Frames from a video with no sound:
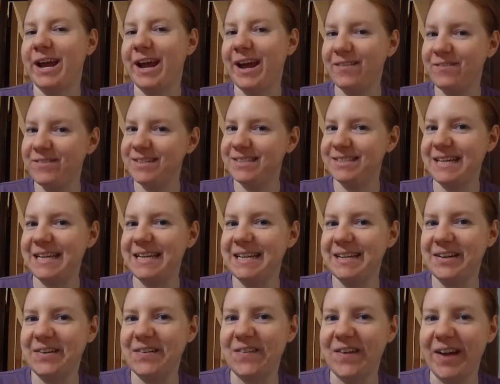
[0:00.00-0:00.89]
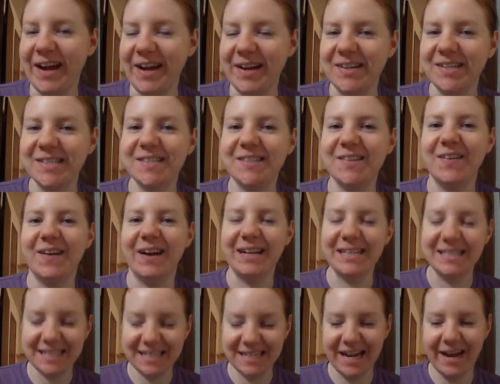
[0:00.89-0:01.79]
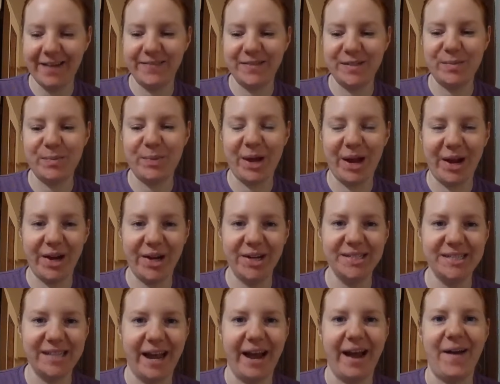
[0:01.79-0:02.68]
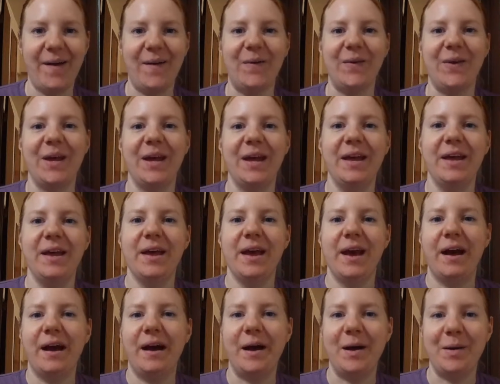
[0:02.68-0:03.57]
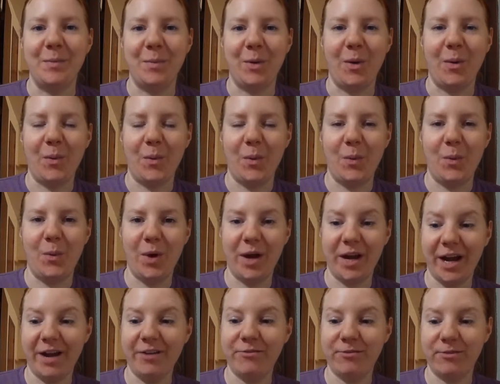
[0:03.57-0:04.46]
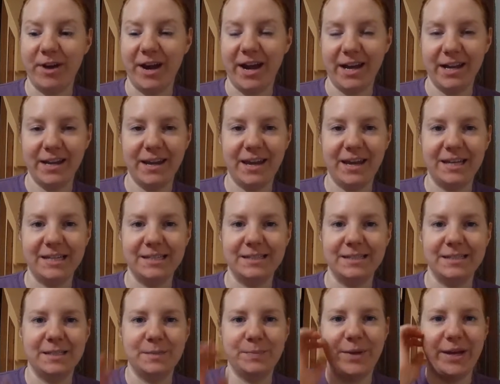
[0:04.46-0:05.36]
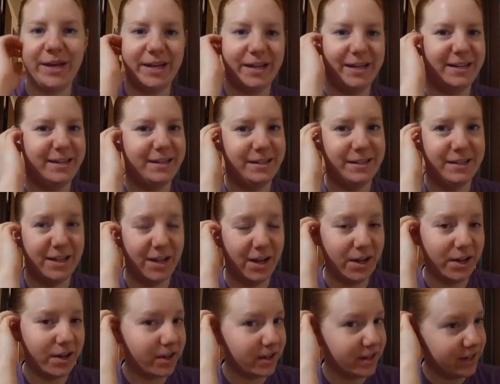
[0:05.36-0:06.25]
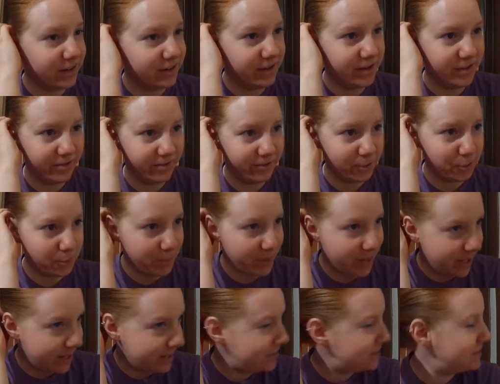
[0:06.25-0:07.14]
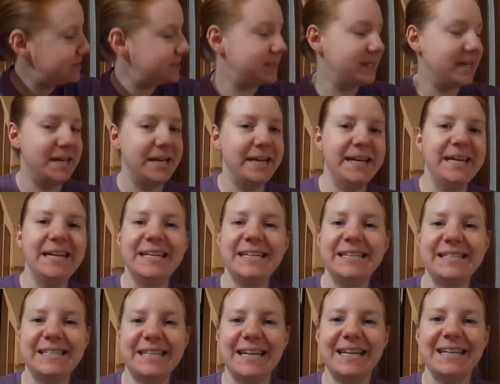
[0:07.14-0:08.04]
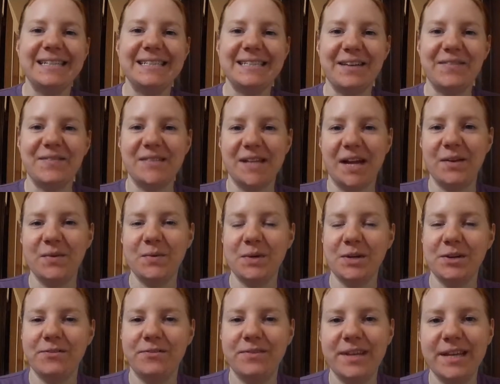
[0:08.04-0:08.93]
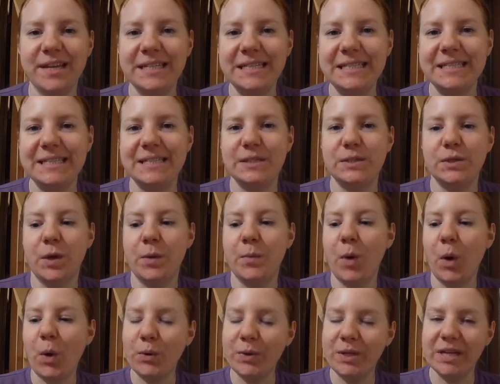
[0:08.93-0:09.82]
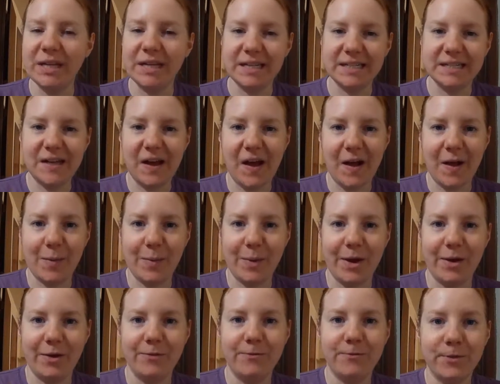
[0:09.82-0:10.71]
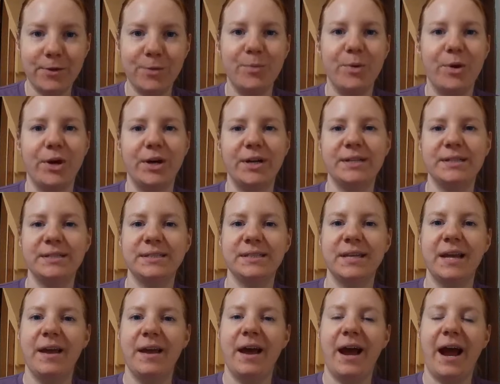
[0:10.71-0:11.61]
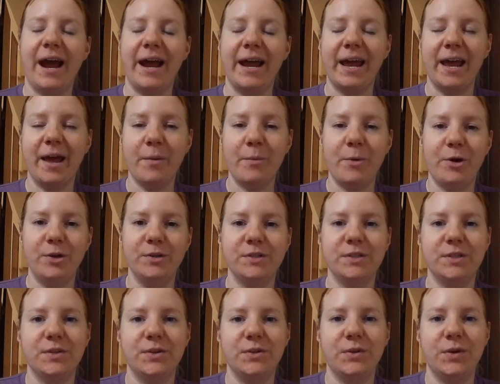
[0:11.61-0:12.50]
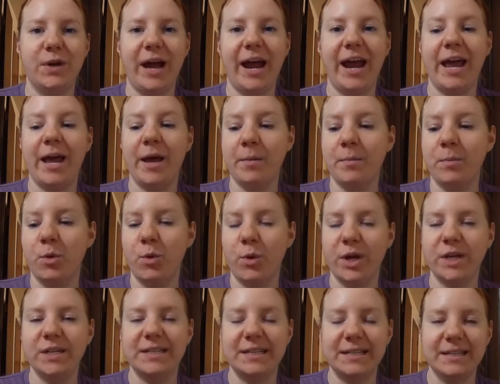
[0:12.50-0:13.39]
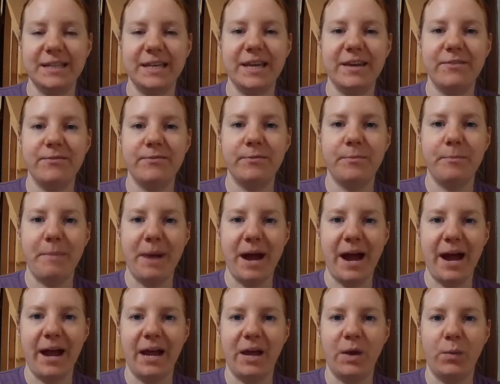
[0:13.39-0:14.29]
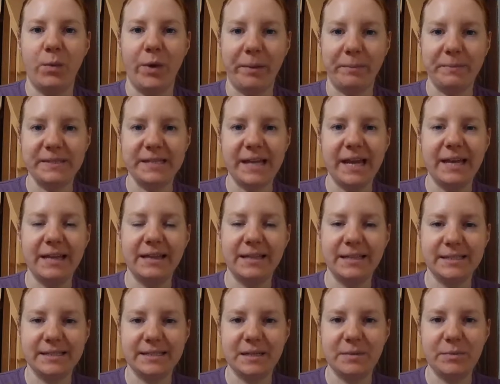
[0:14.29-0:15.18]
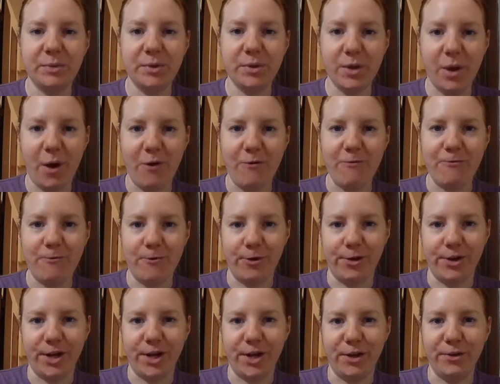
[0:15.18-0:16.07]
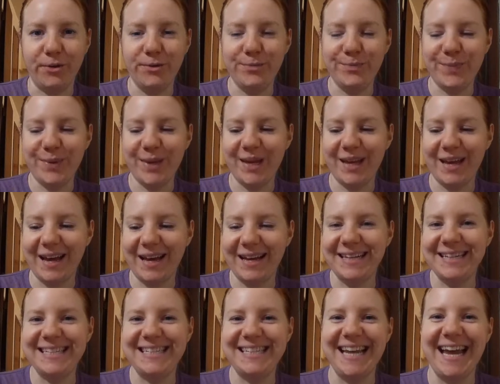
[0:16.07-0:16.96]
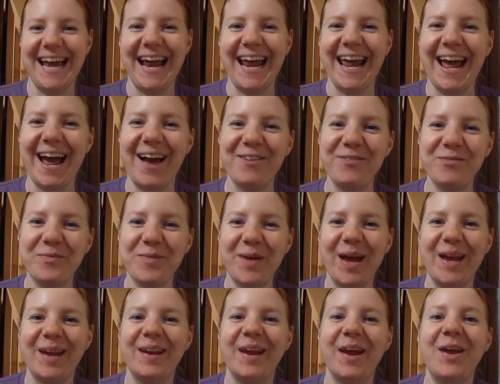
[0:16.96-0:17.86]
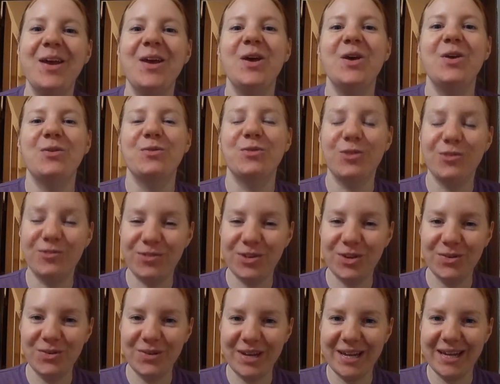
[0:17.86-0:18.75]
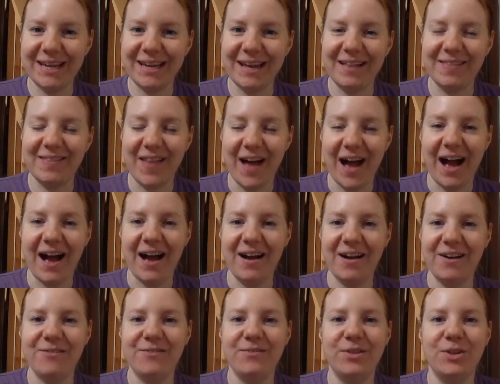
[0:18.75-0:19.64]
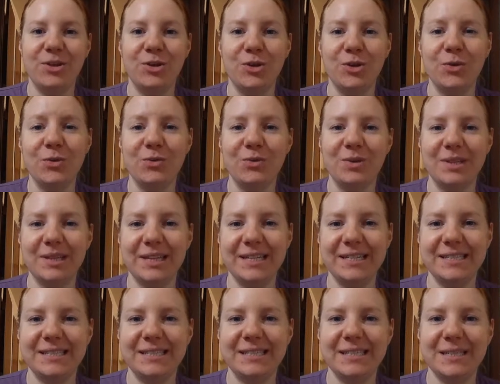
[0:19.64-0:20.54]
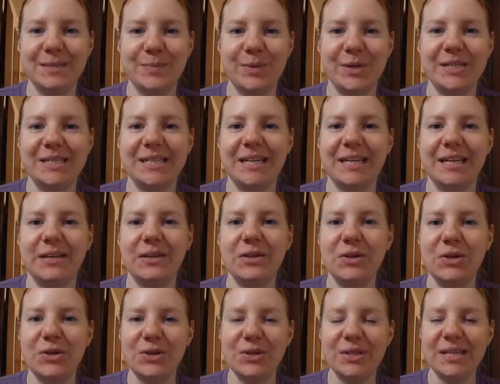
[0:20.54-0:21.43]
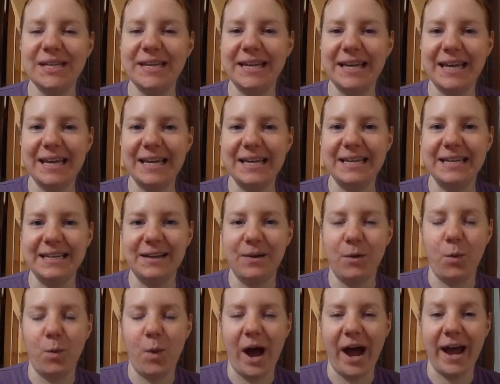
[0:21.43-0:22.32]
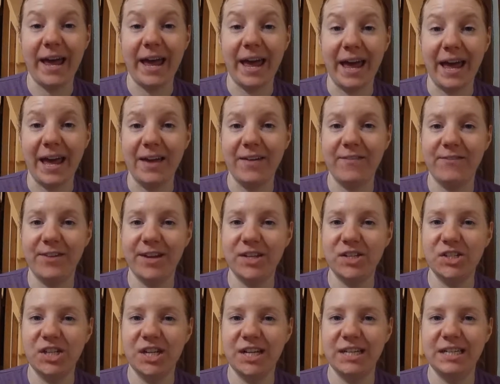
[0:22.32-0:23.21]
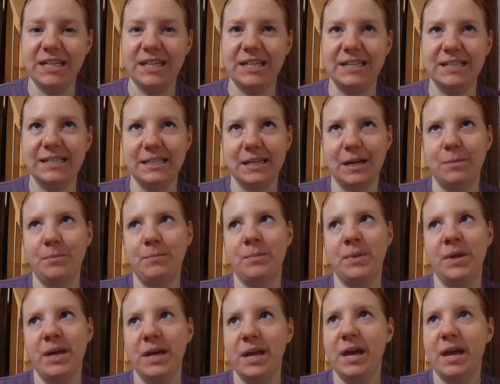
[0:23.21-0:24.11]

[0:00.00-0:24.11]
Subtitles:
haven't done in a while, so I did have to pare down what I've read because it's been a good few months since I've done one of these. So I'm only going to talk about a few books. I am going to leave my website listed below for you because I have been reviewing a lot of the new releases, particularly in YA fiction and some